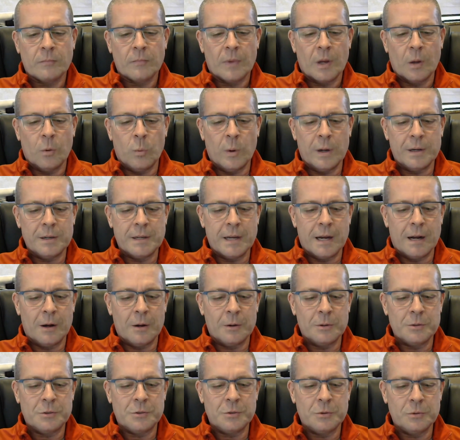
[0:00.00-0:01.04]
went
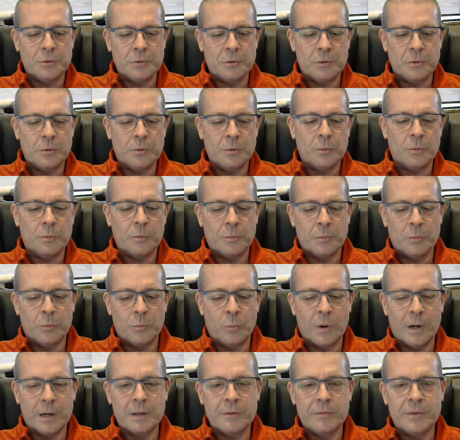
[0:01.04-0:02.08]
down to
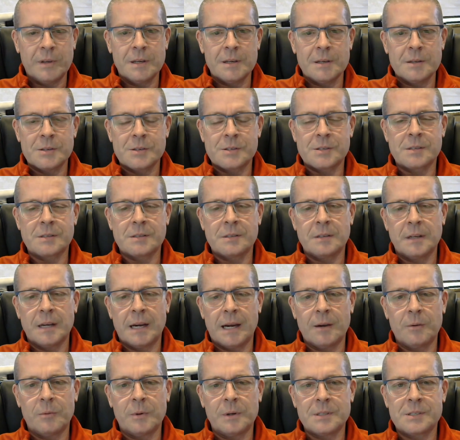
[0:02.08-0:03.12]
one of his,
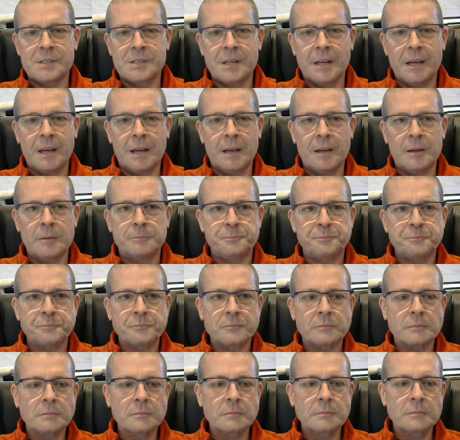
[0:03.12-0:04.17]
I would say,
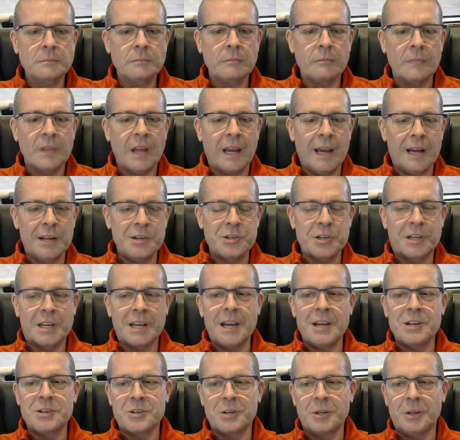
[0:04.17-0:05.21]

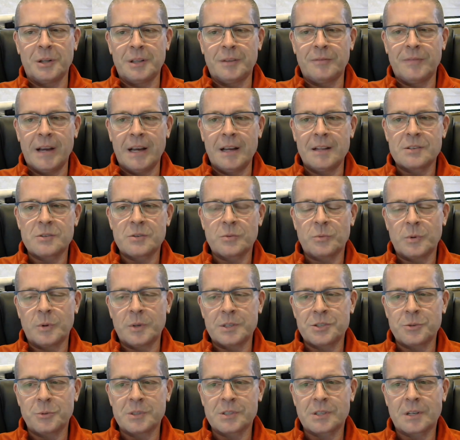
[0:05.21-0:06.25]
educational events,
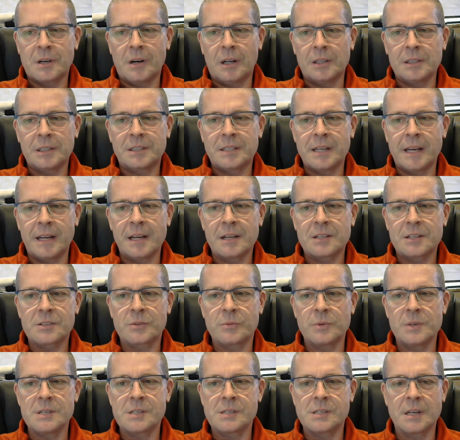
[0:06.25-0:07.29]
which was called a 10x
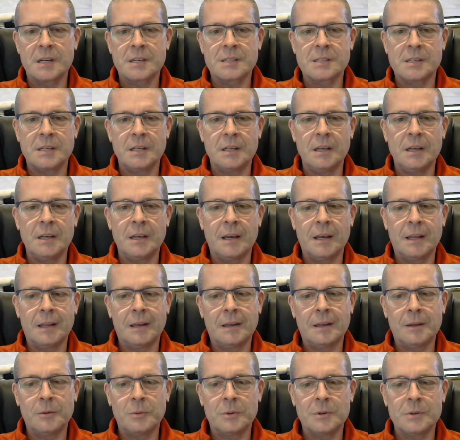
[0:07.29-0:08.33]
360,
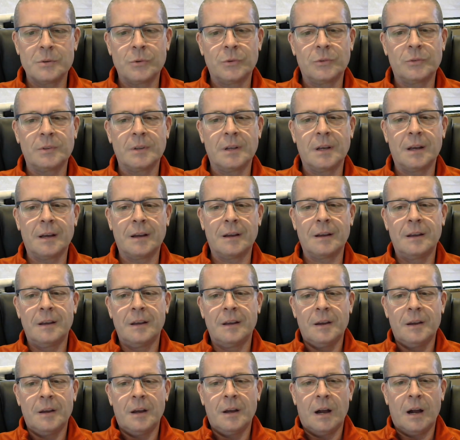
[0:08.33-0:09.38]
and it was a
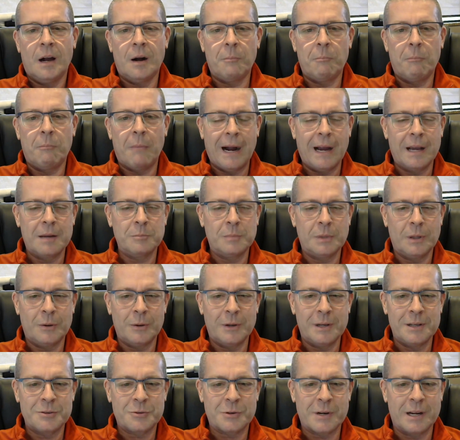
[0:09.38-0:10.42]

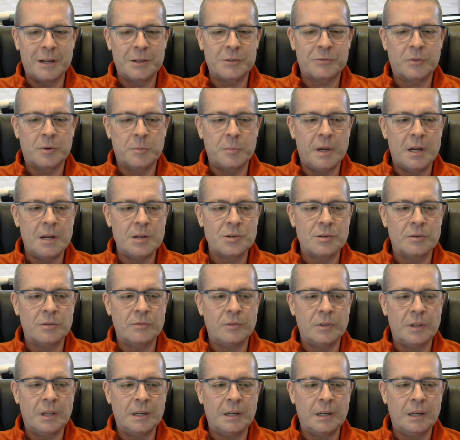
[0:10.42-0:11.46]
mind-blowing
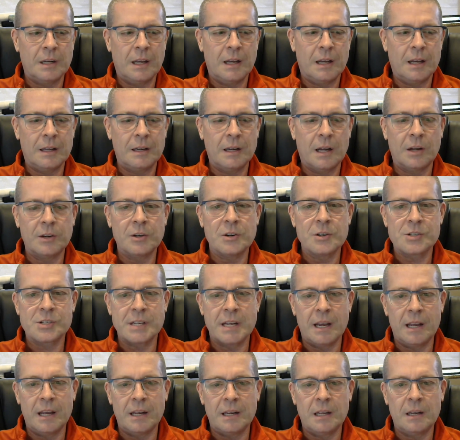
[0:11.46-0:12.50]
transformation and
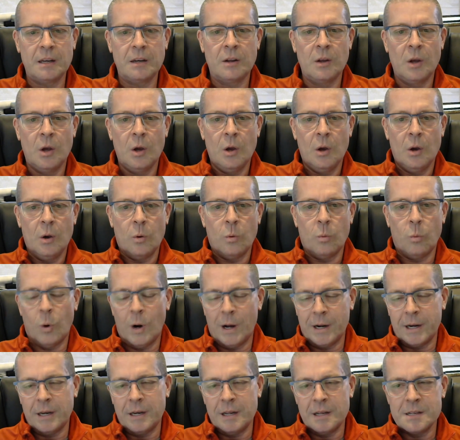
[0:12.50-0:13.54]
understanding
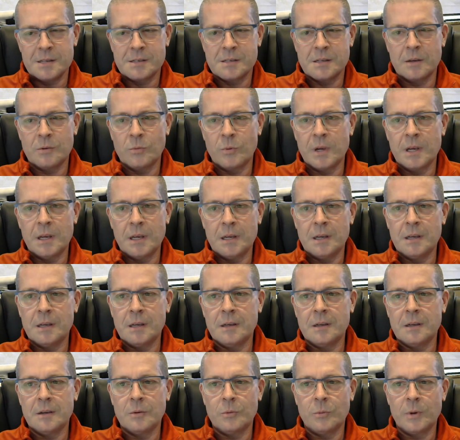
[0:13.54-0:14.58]
what it is that
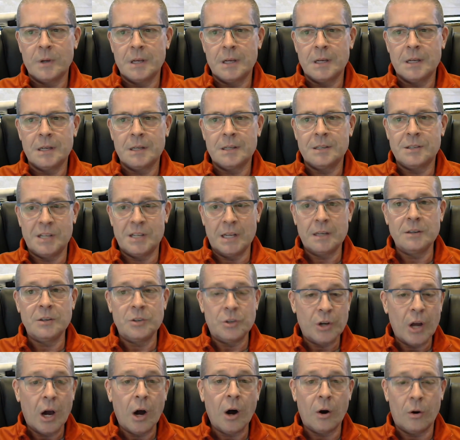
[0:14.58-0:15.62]
we
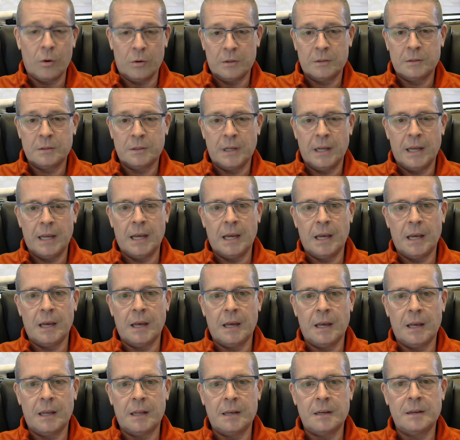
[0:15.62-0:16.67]
didn't know.
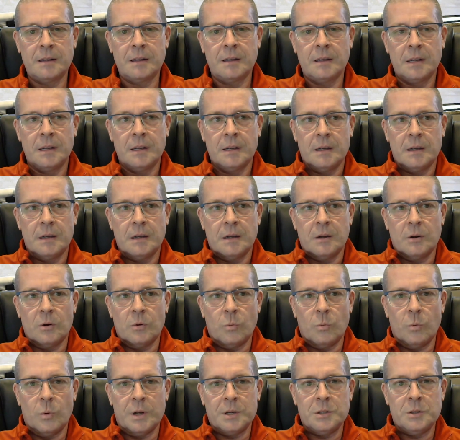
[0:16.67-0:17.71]
And
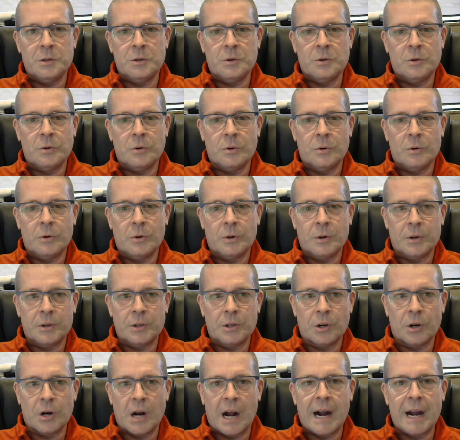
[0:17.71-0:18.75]
when
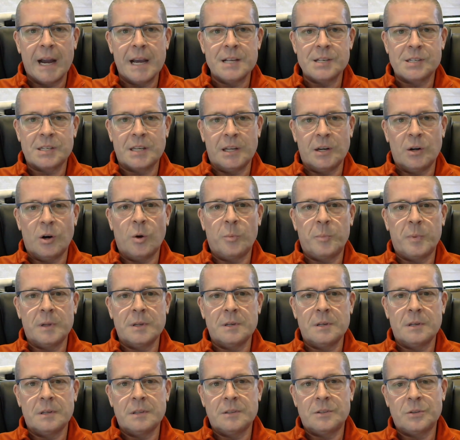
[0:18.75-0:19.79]
your eyes get
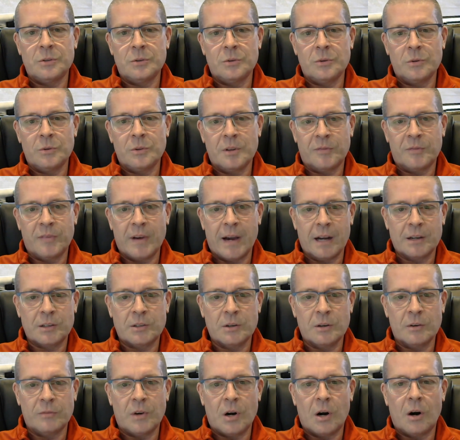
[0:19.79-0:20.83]
open to the
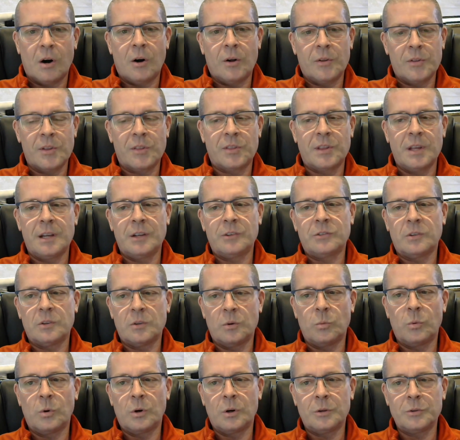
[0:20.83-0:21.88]
factor of all the things in
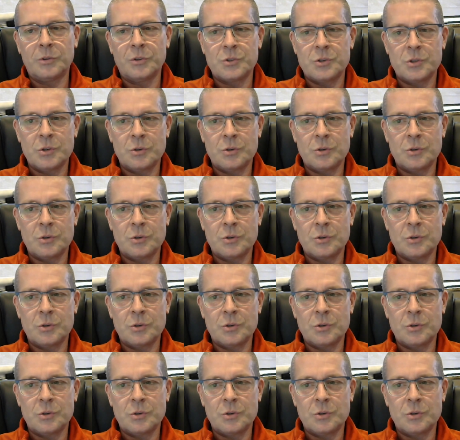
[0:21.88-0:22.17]
the world that you